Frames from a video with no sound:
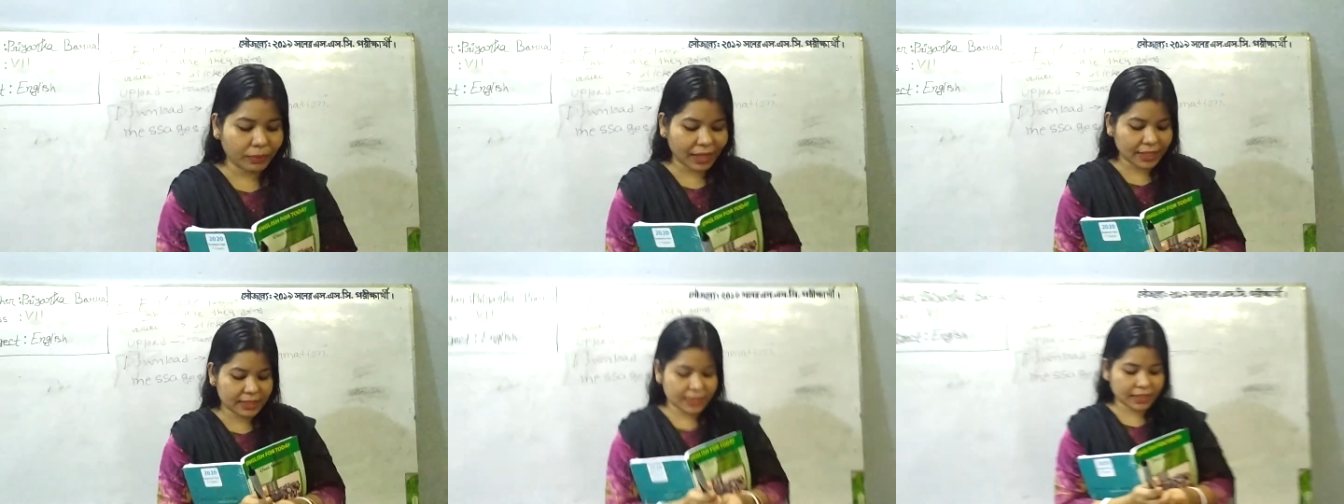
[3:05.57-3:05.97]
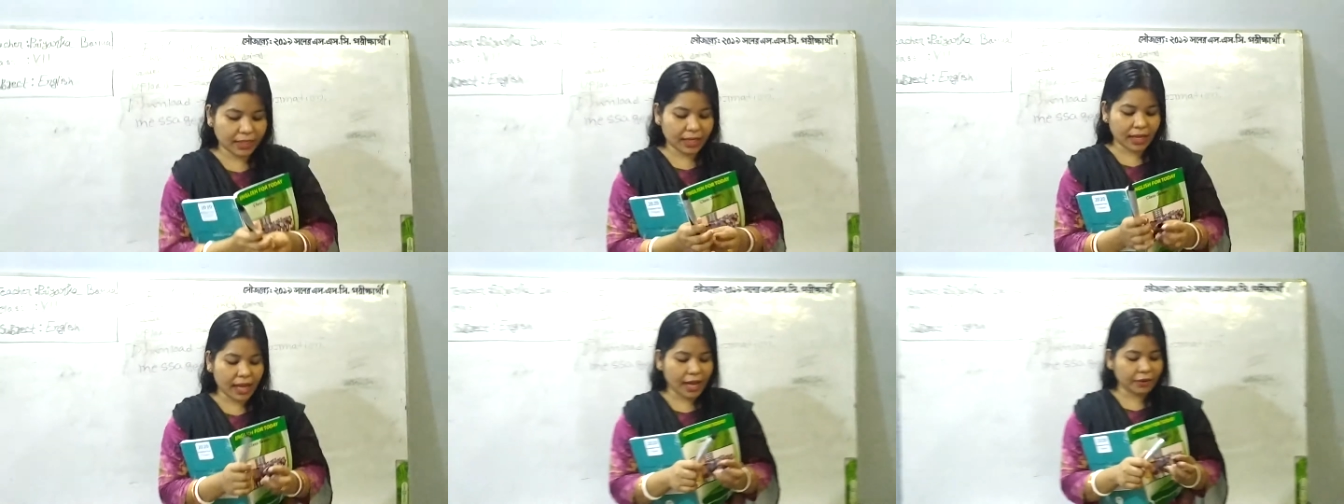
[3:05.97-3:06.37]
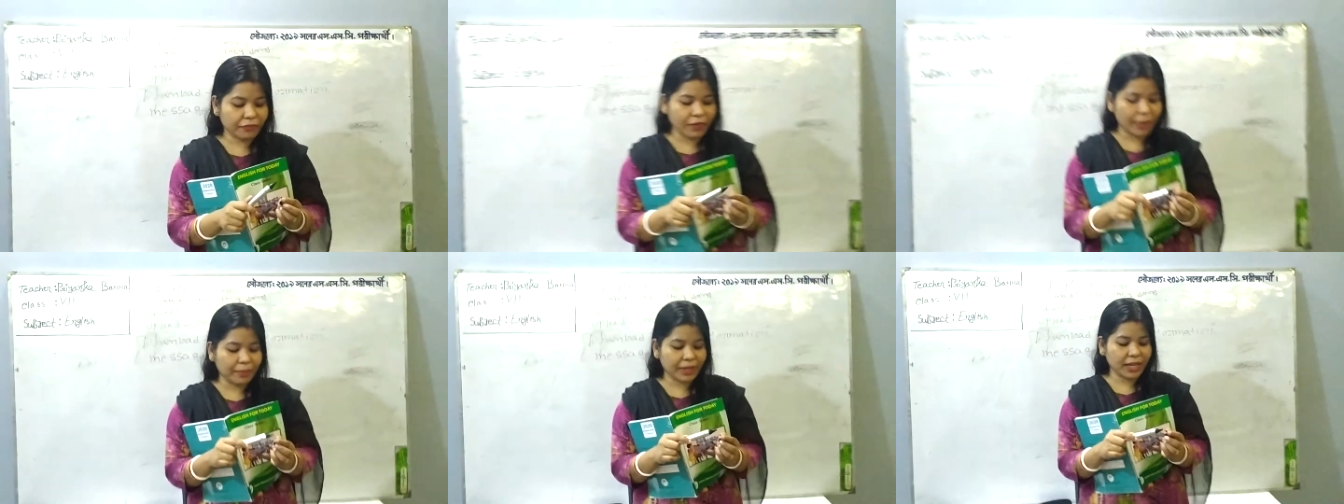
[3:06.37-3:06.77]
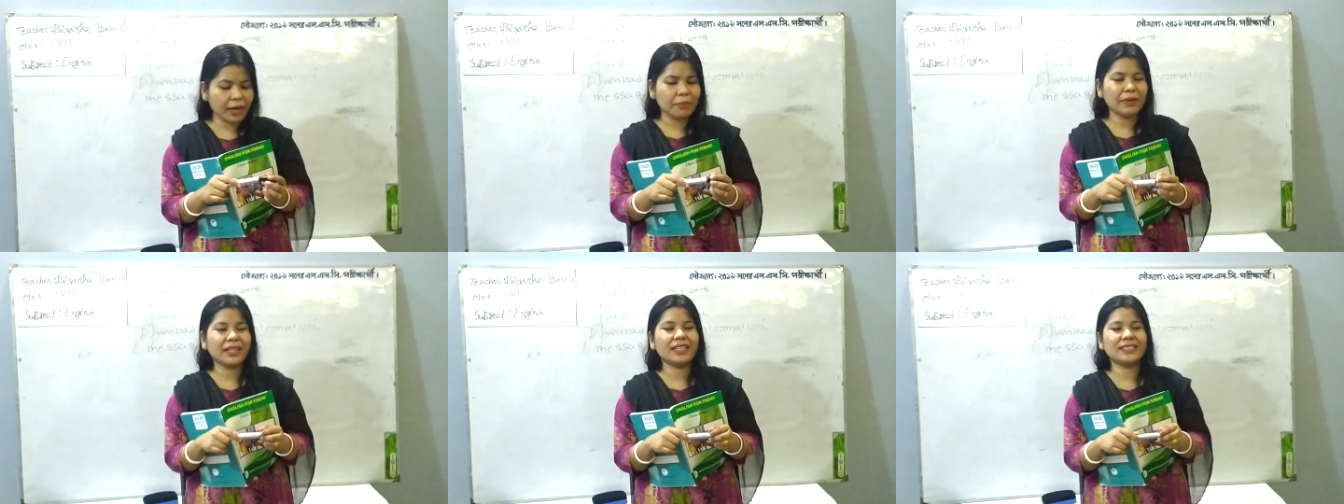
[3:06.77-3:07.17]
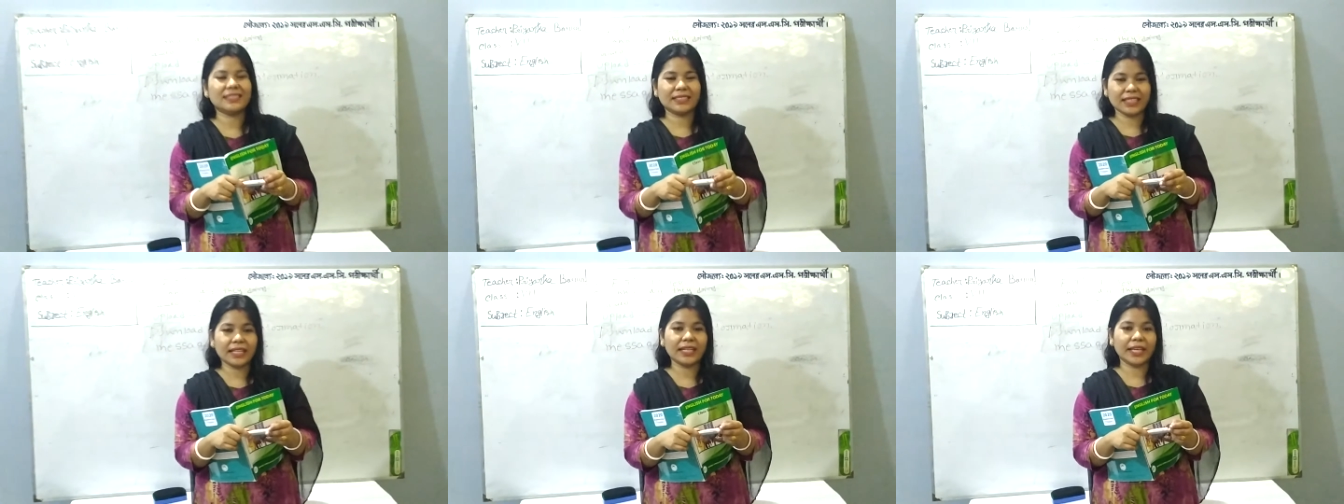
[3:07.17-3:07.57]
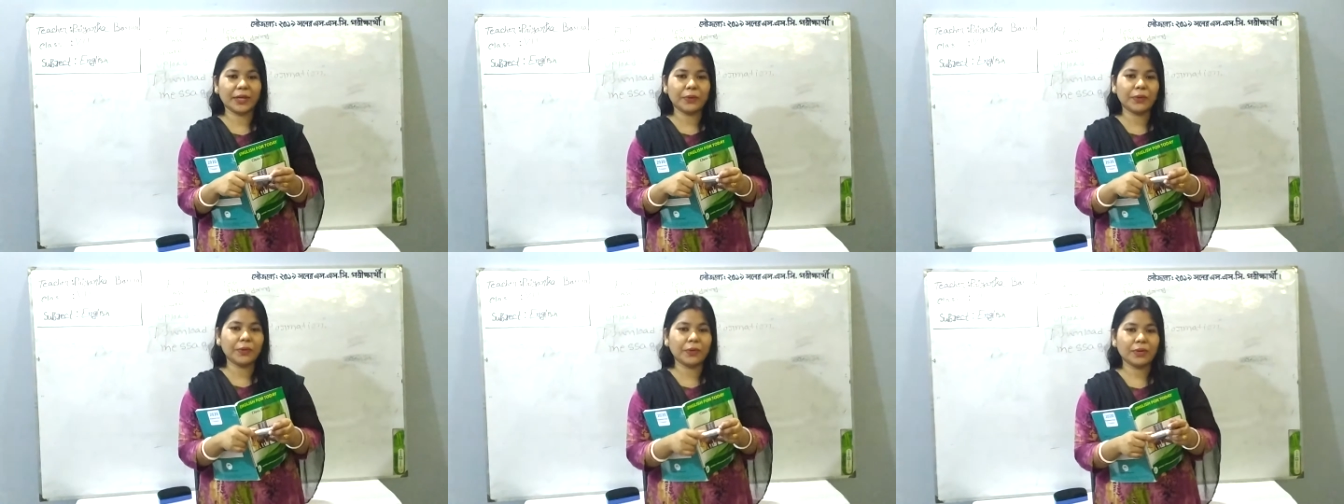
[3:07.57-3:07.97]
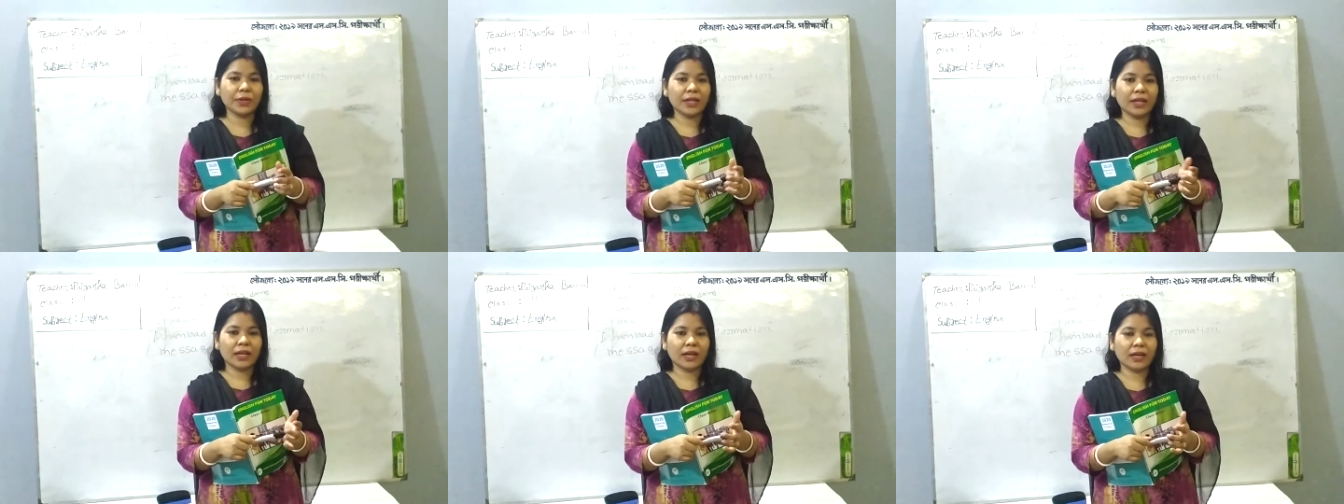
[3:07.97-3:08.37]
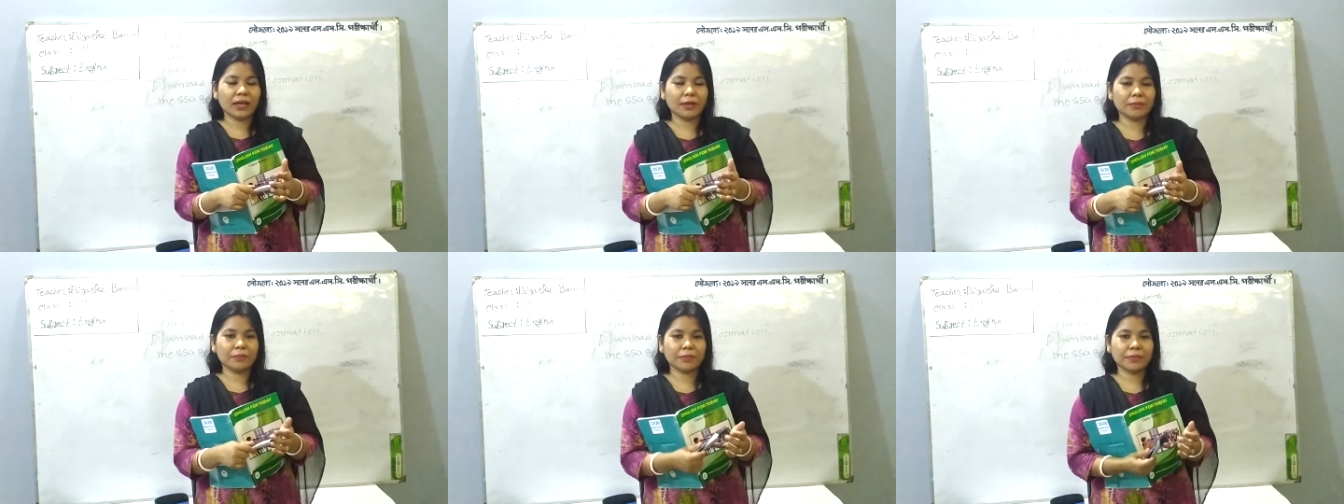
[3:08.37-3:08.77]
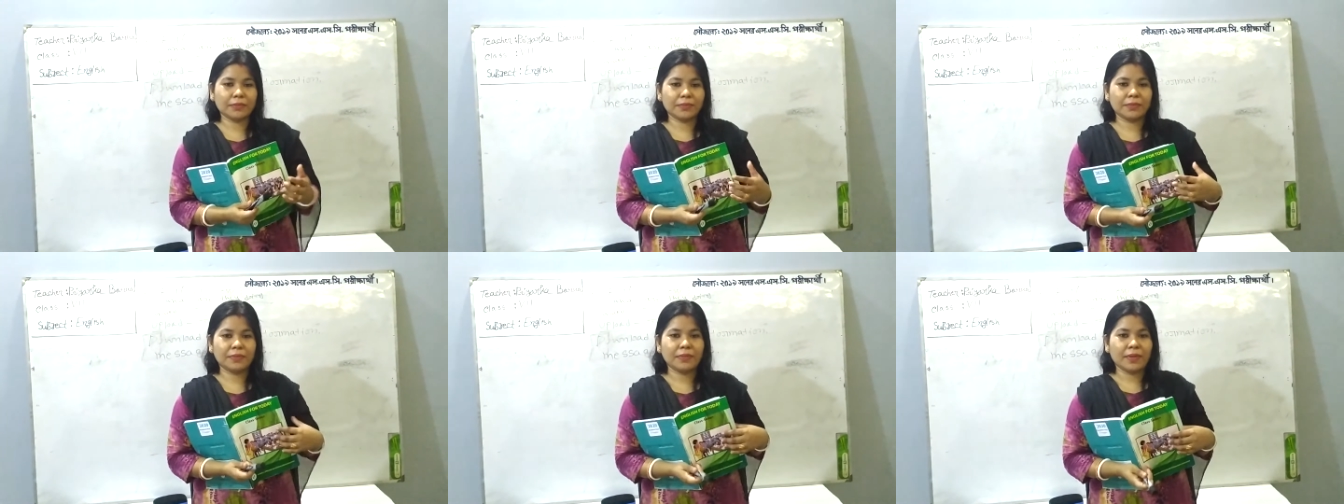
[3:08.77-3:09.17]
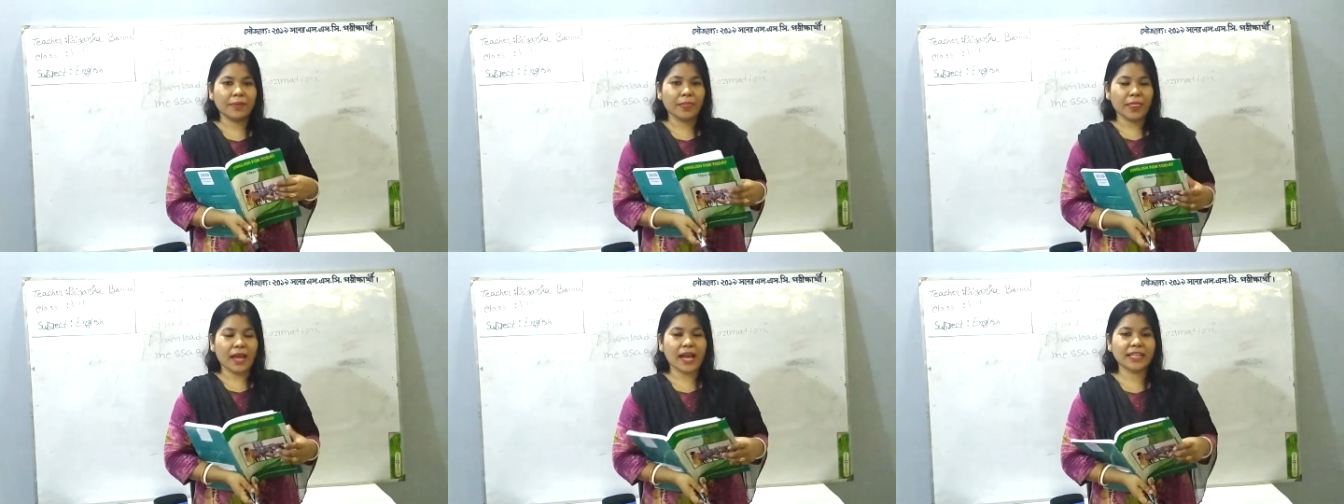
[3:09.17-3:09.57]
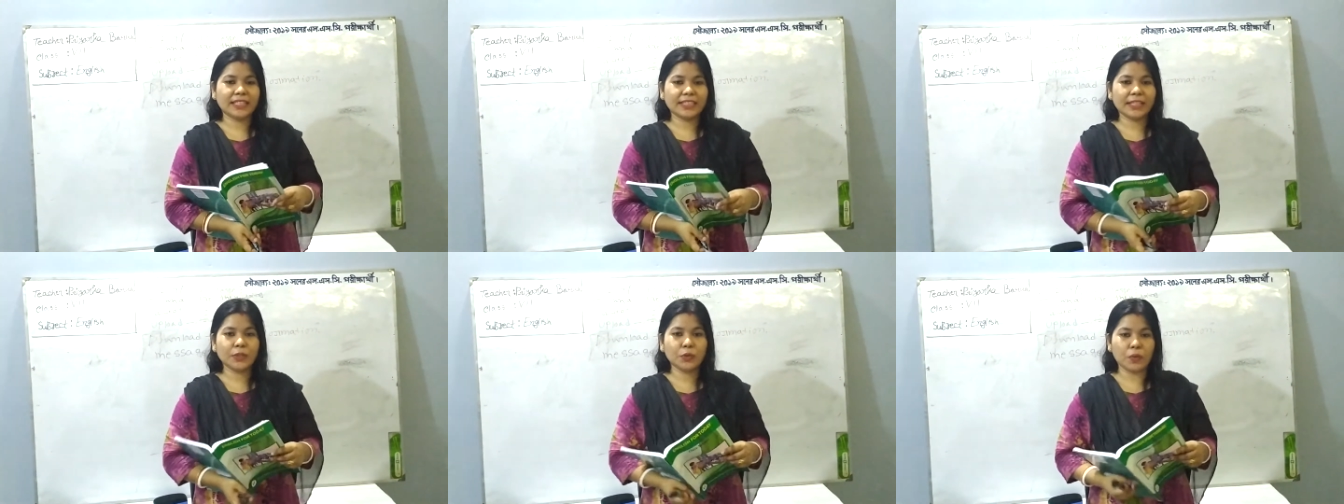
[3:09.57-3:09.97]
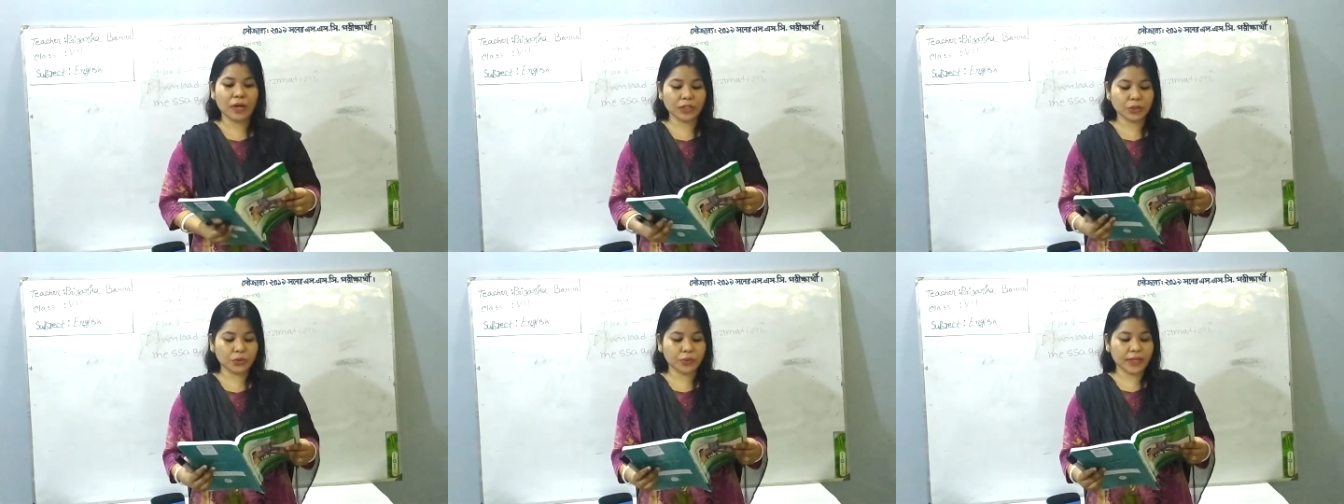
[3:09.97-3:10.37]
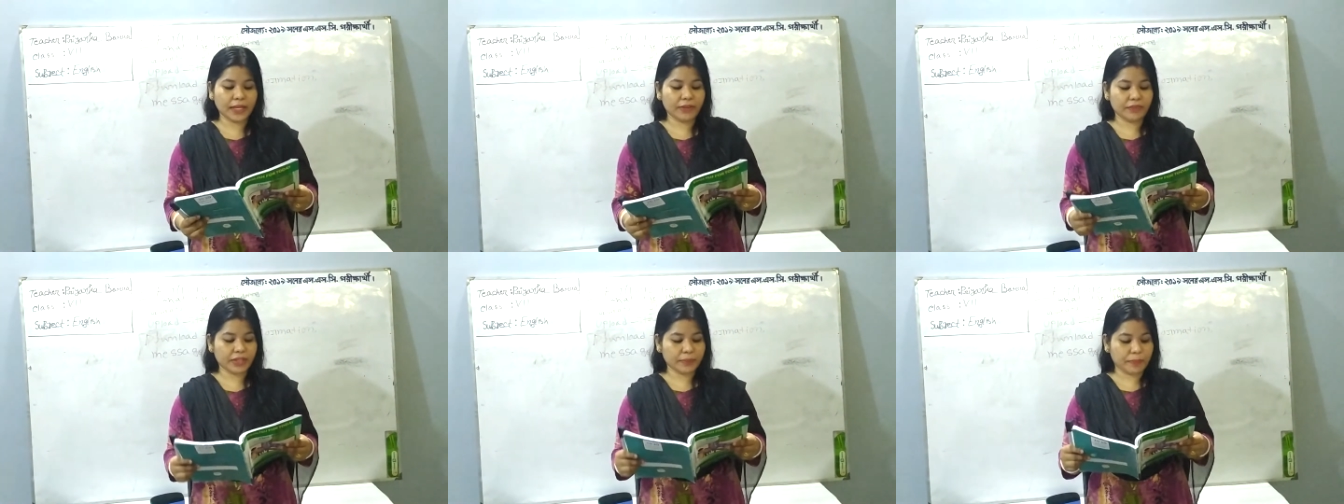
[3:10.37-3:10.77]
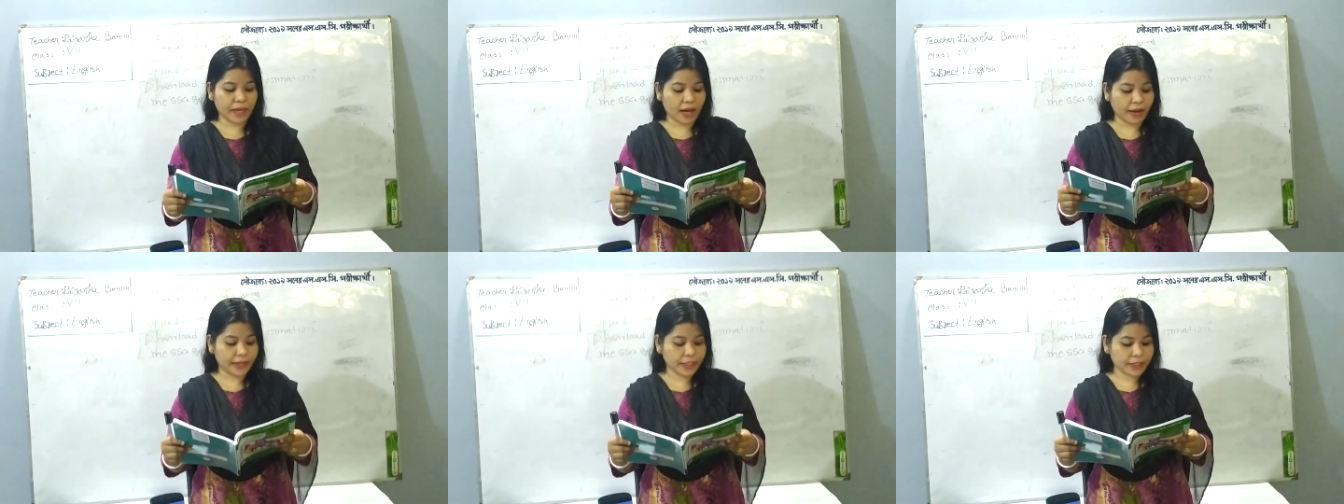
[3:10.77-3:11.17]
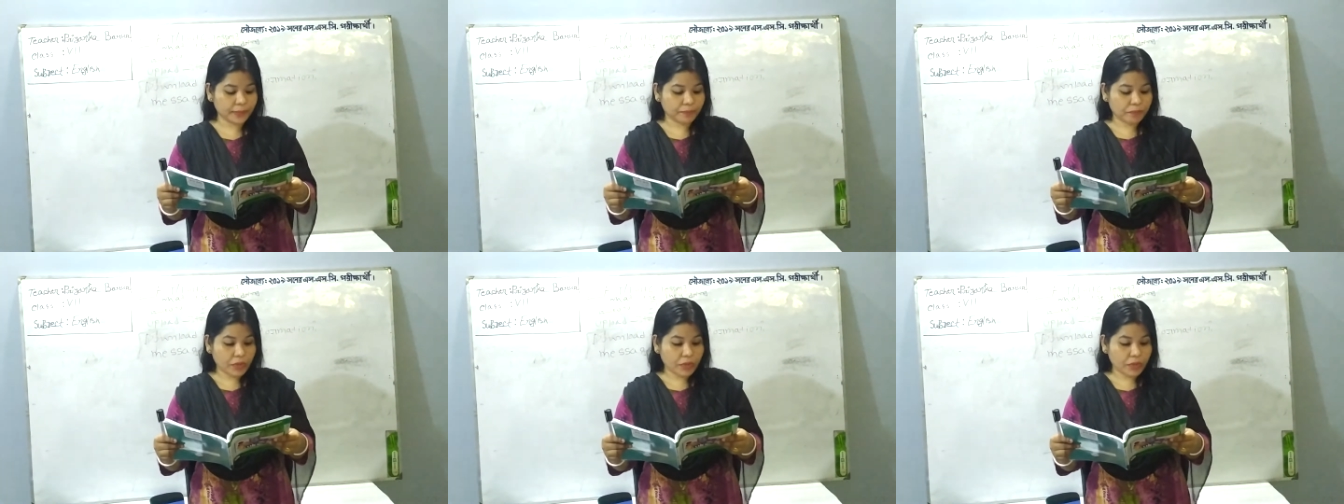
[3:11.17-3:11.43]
much unfamiliar, but still I didn't want to leave it behind.